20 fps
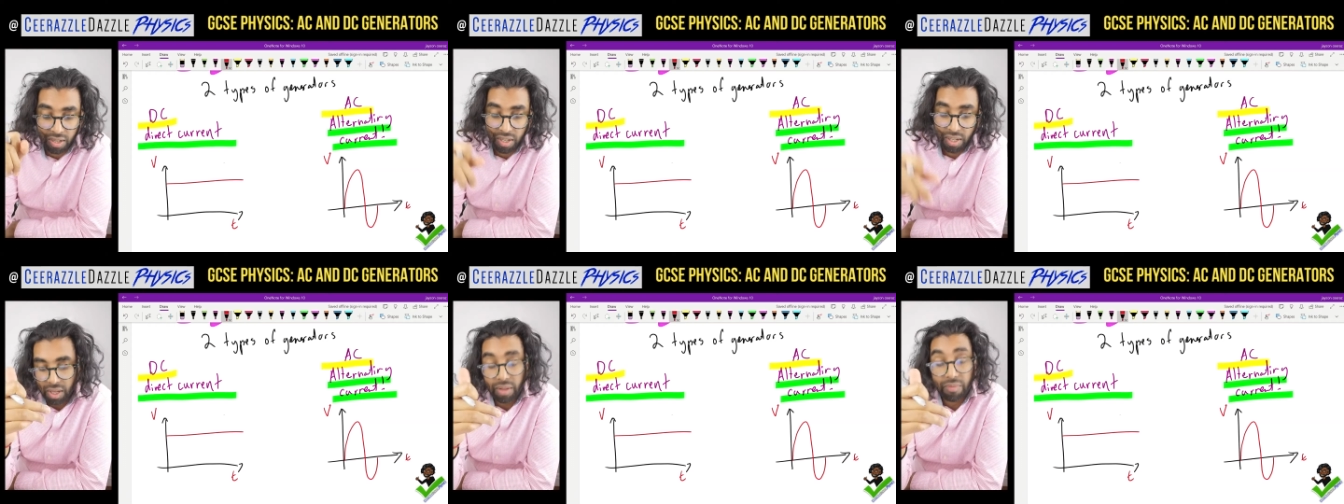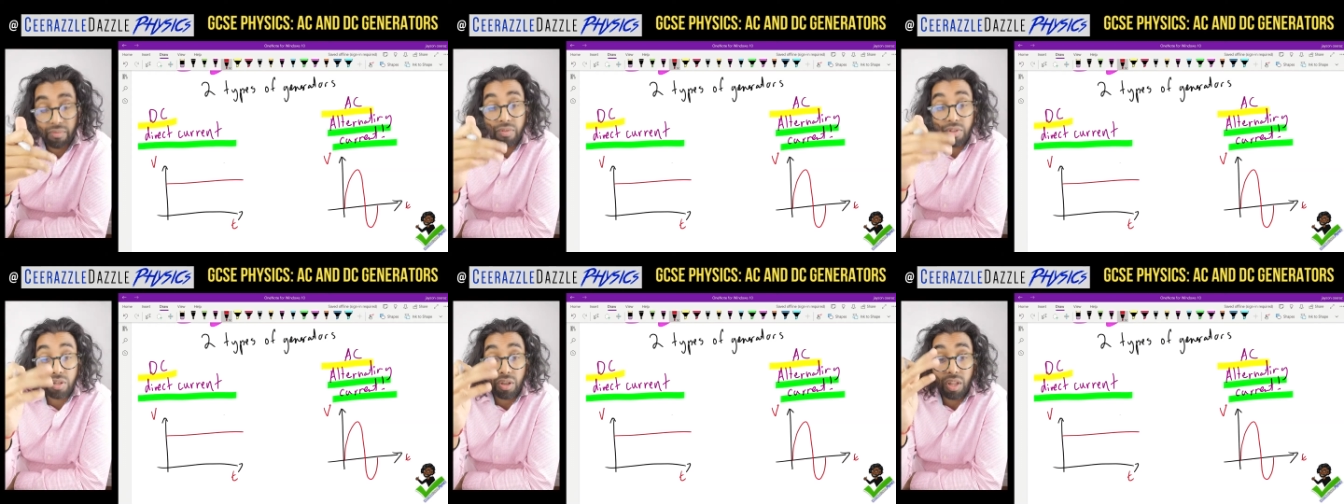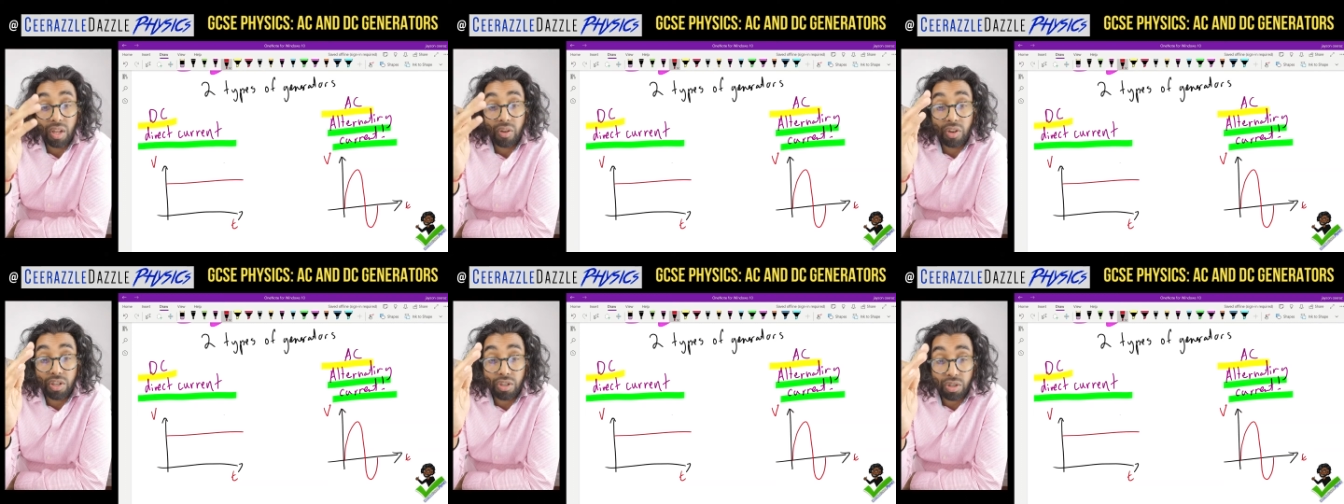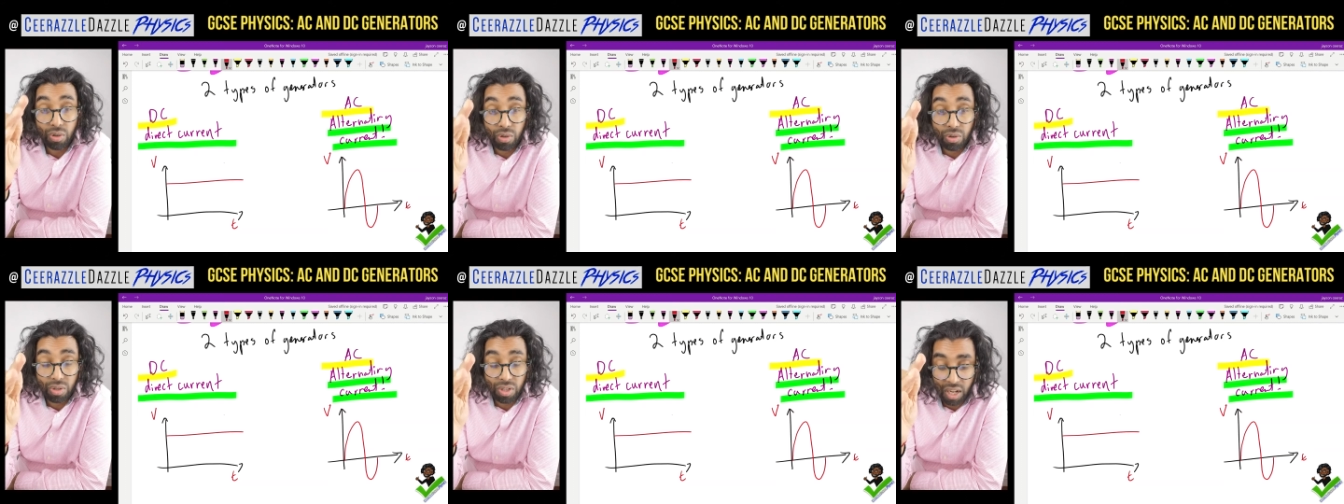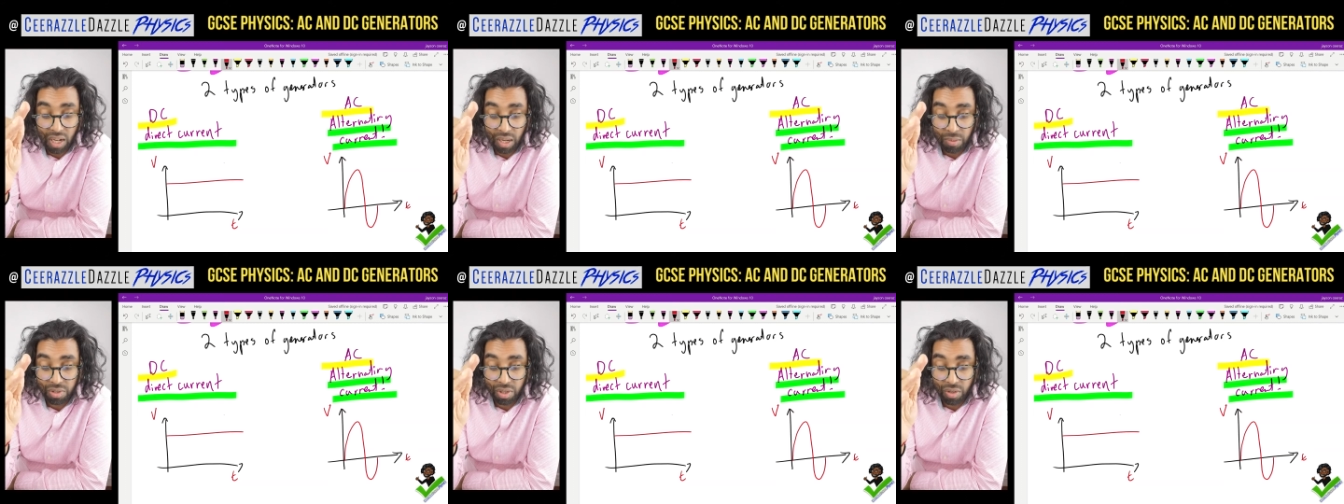Yeah, so there are two
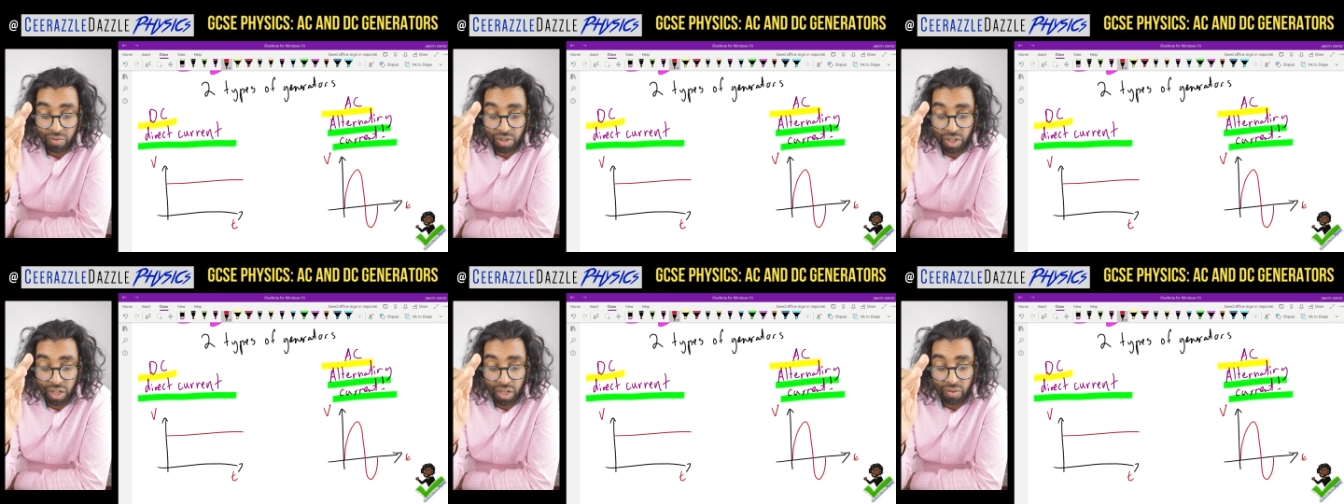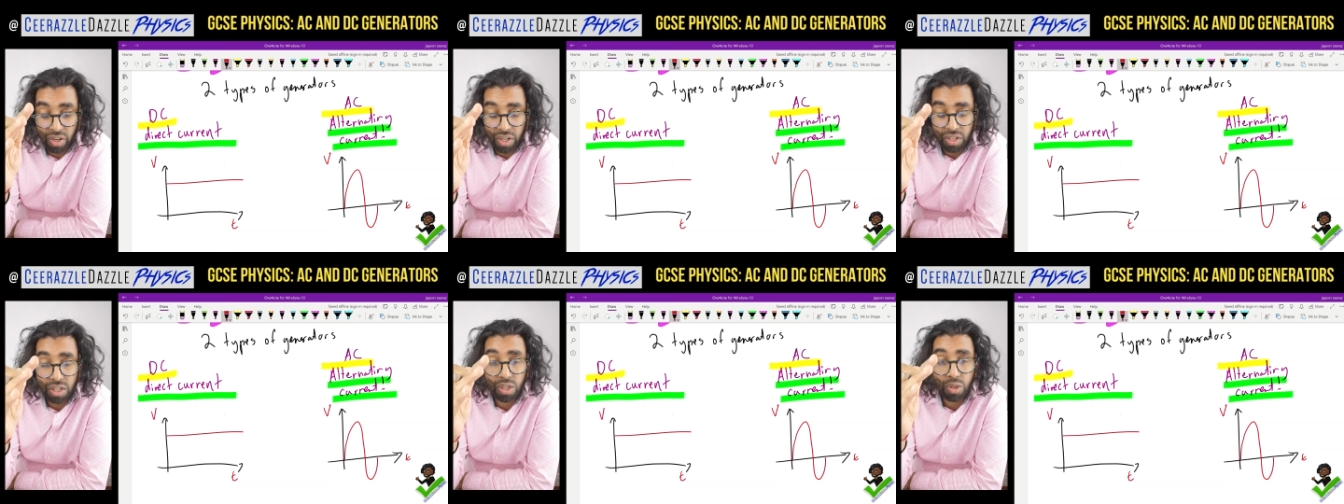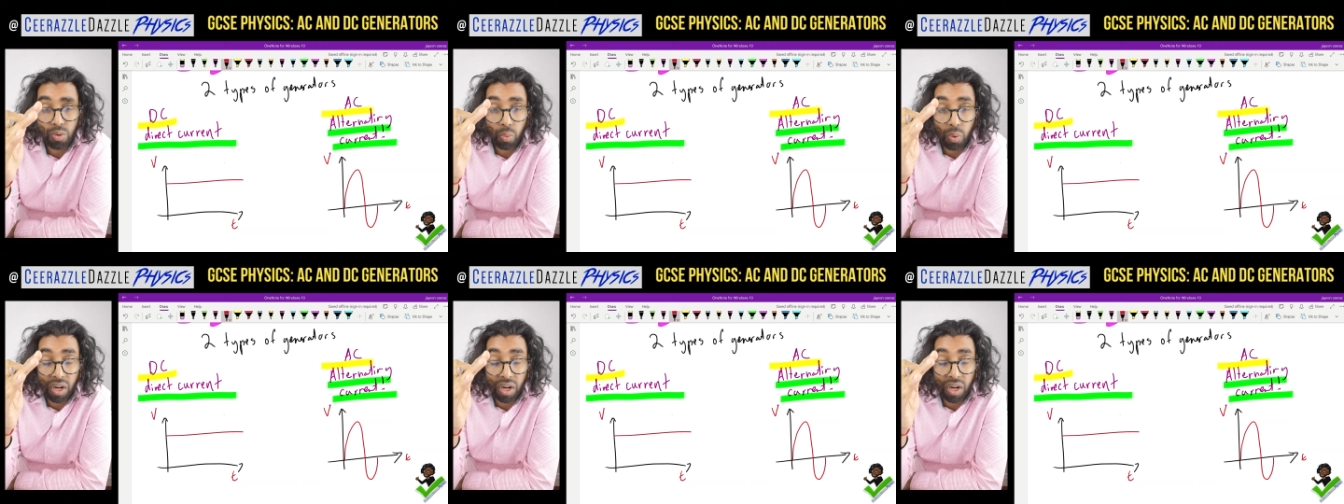types of generators.